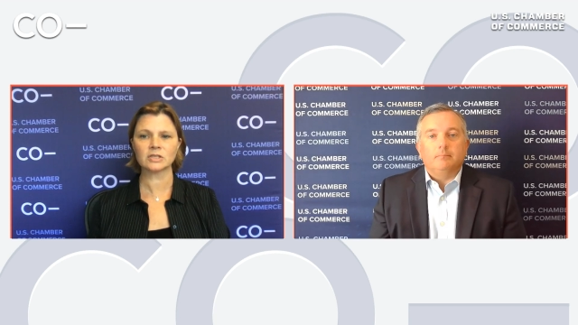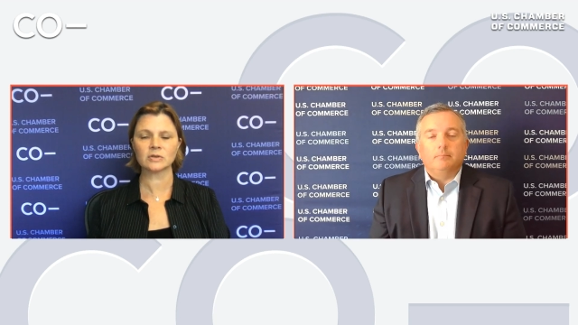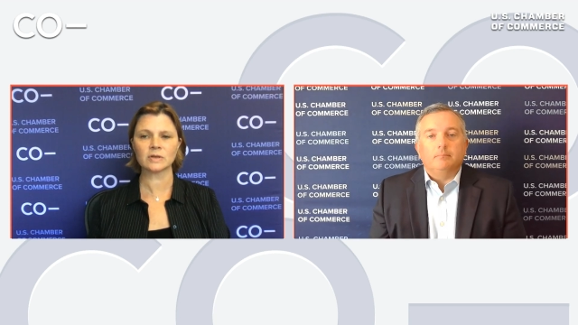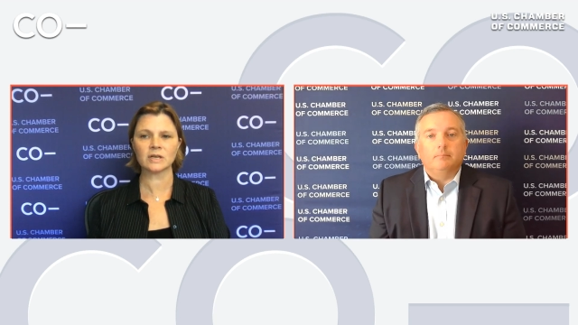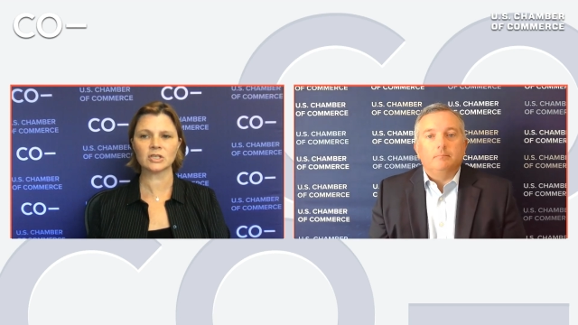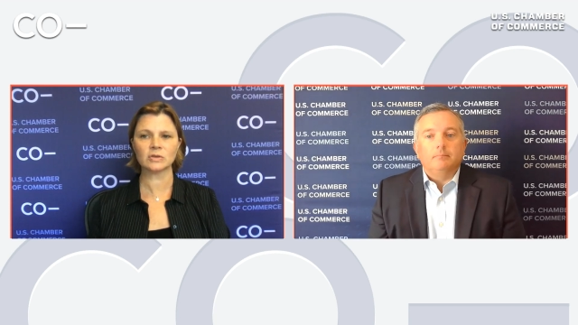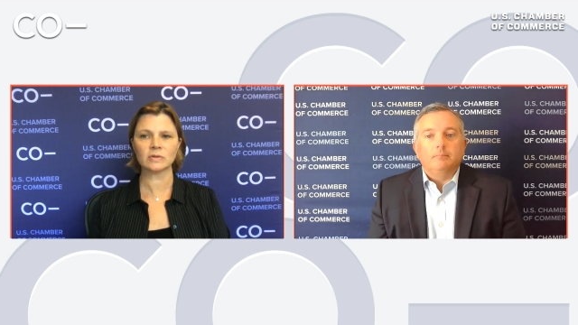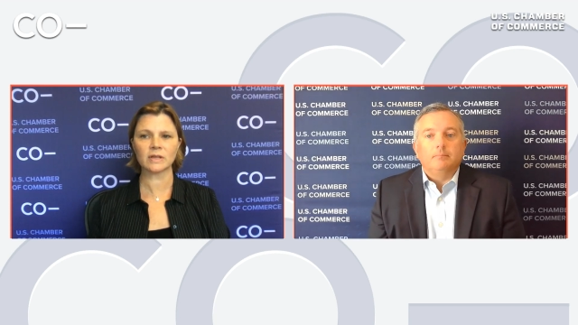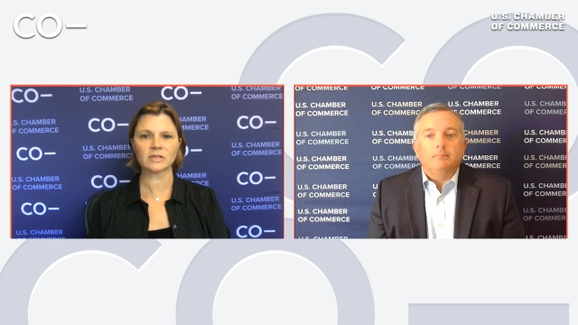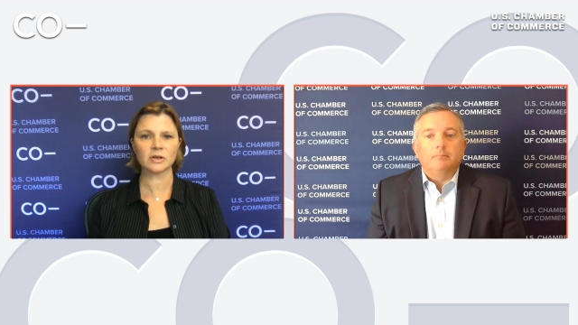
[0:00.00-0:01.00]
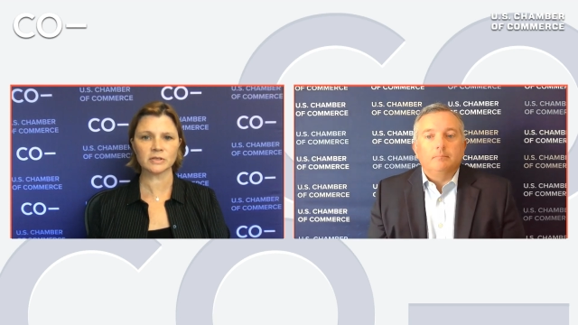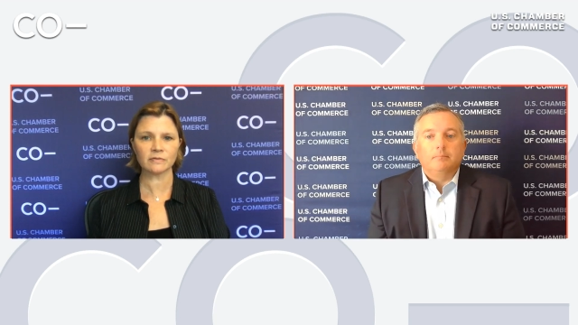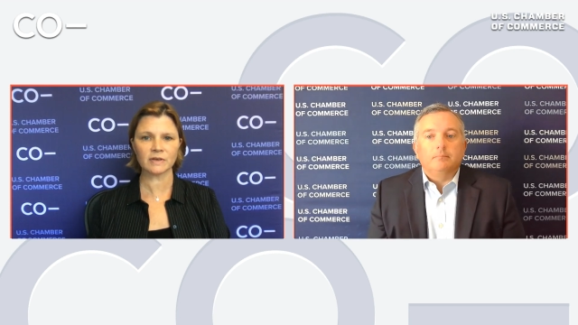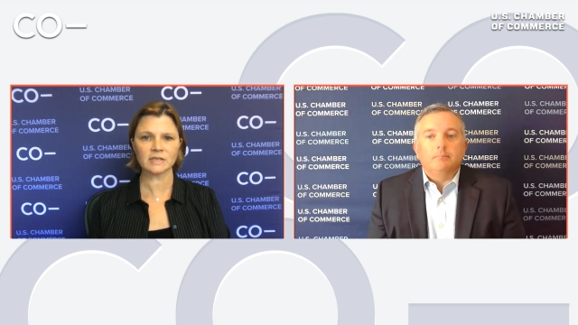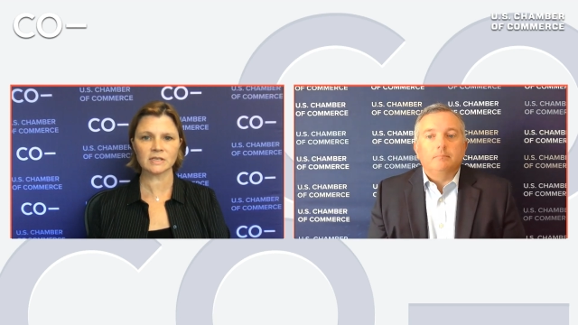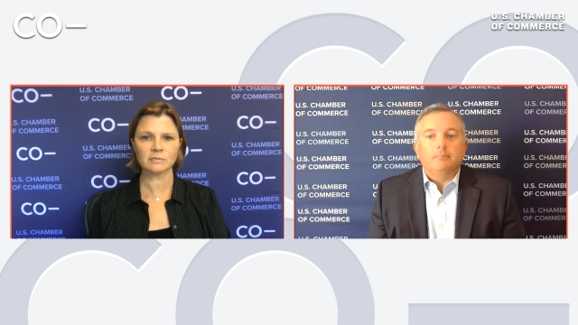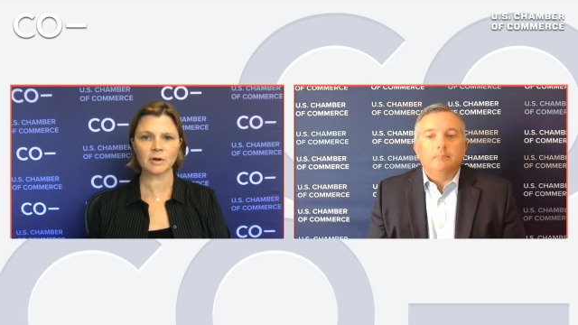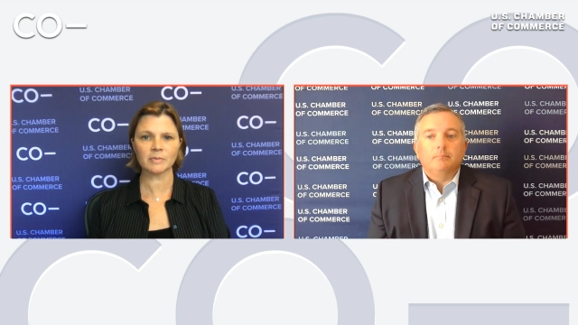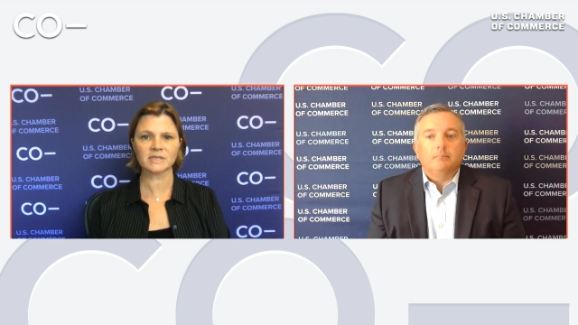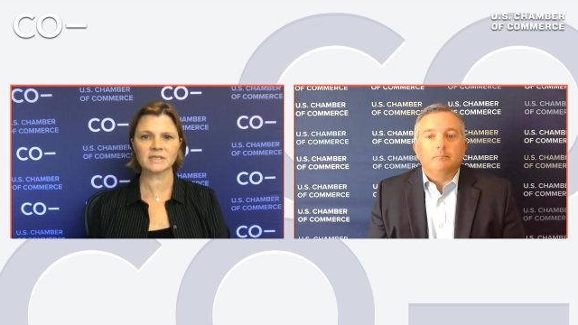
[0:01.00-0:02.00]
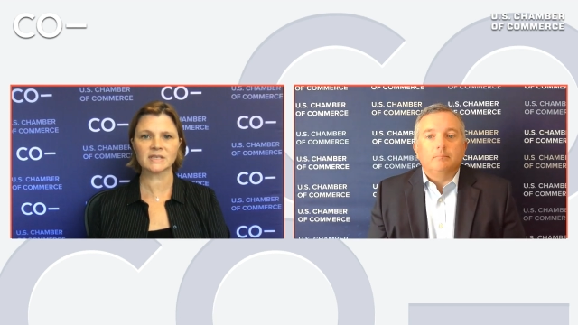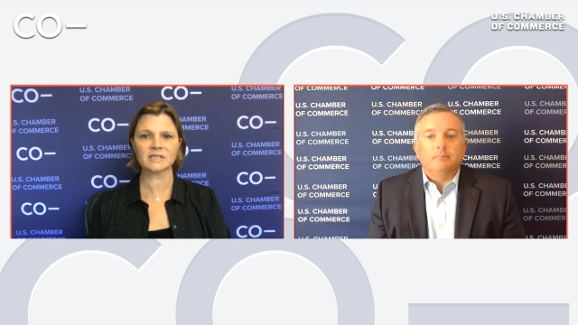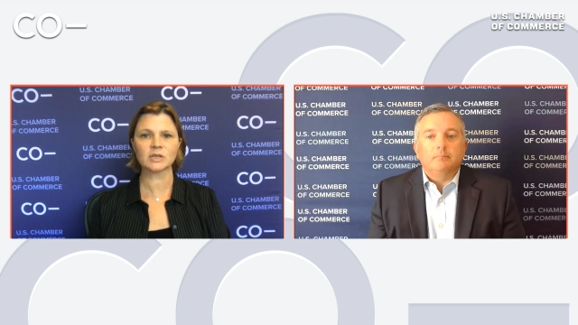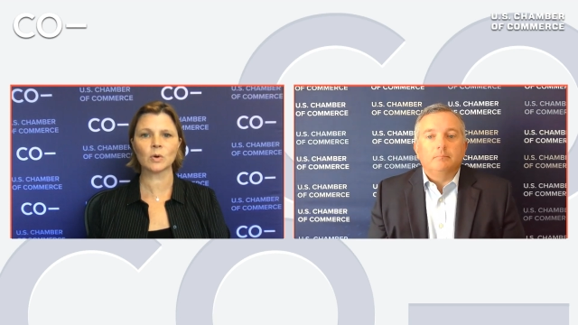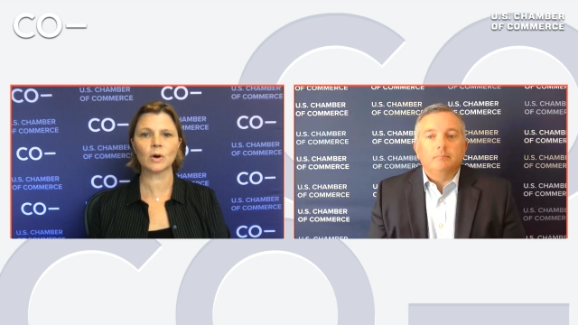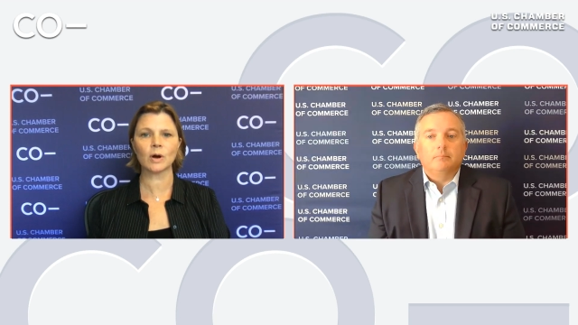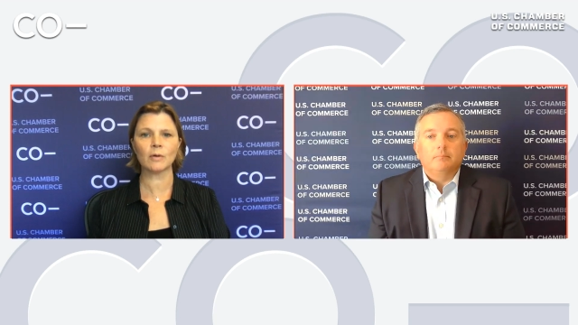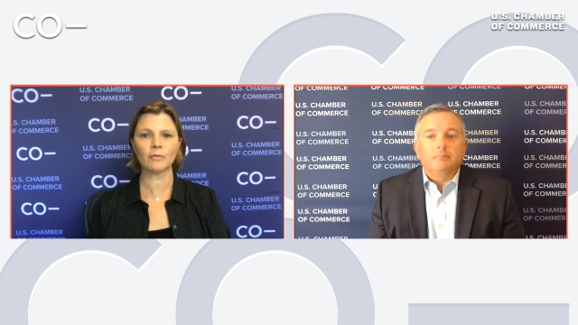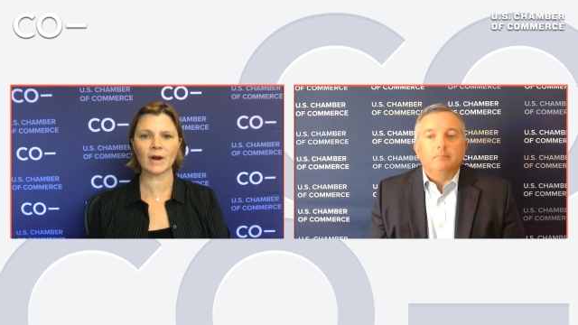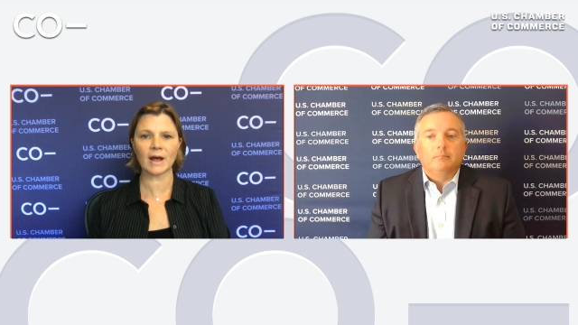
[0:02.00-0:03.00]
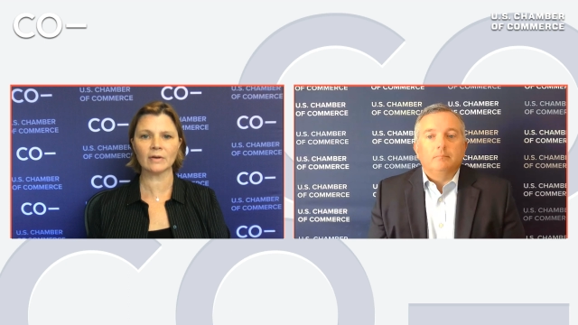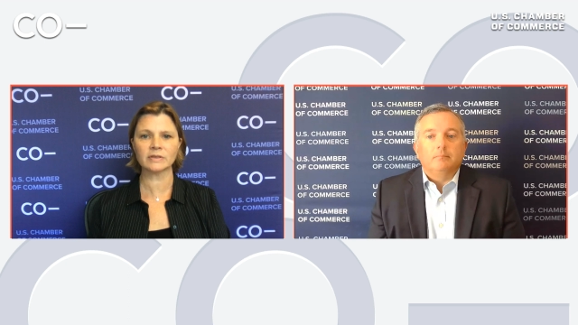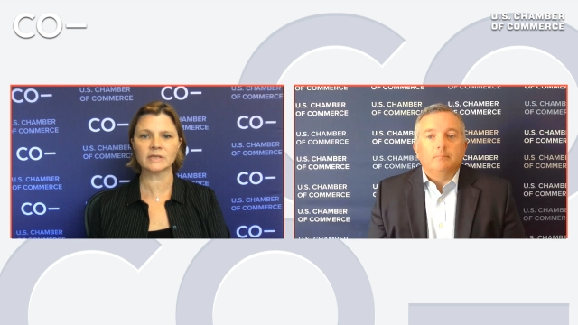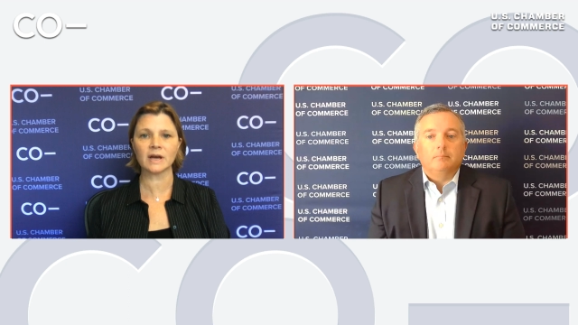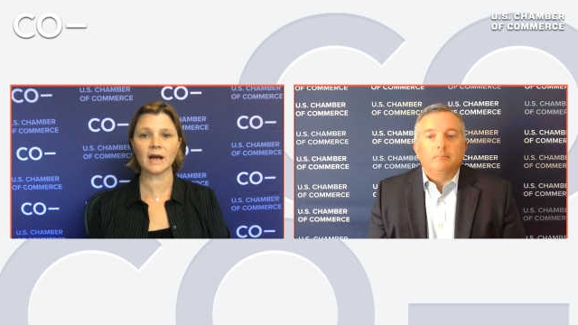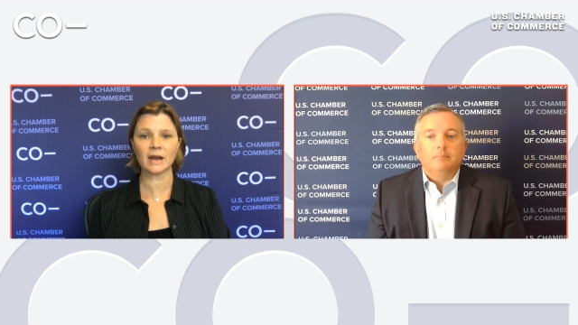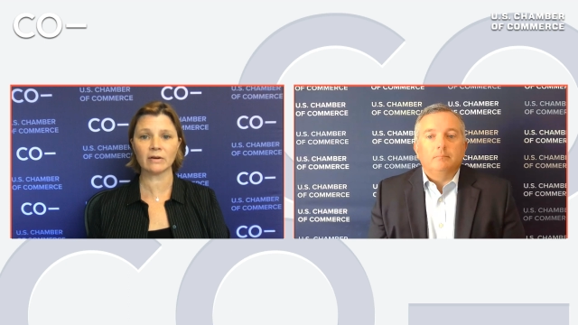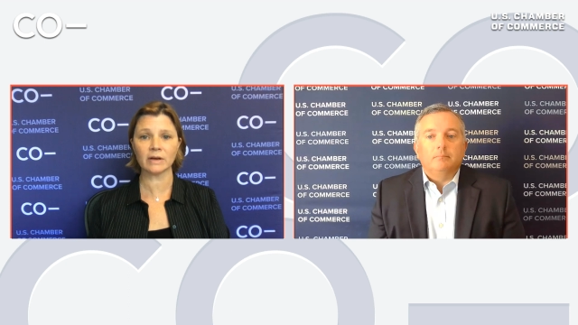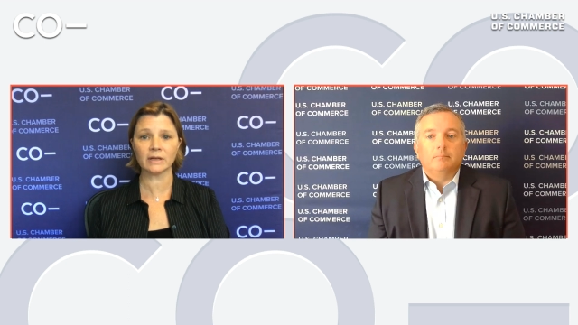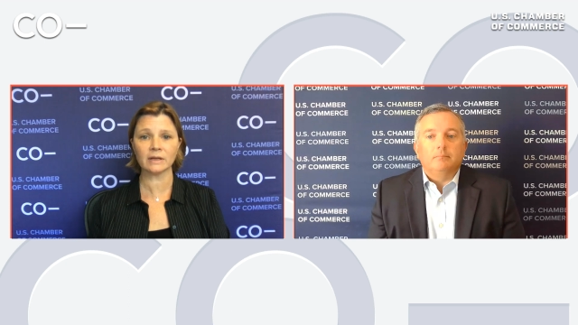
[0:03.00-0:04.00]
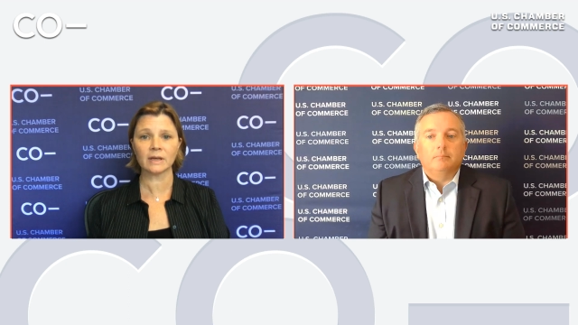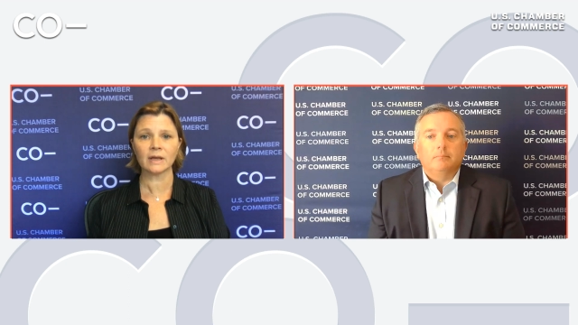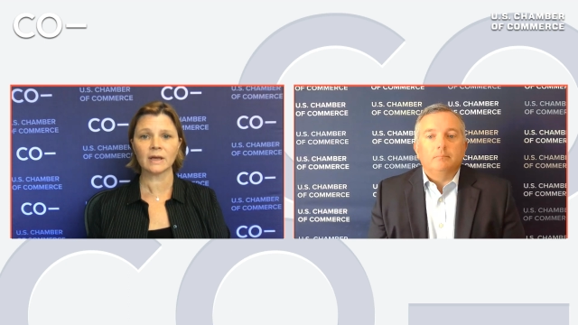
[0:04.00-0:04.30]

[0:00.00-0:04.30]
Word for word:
Speaker 1: to an issue that's also facing small businesses around hiring.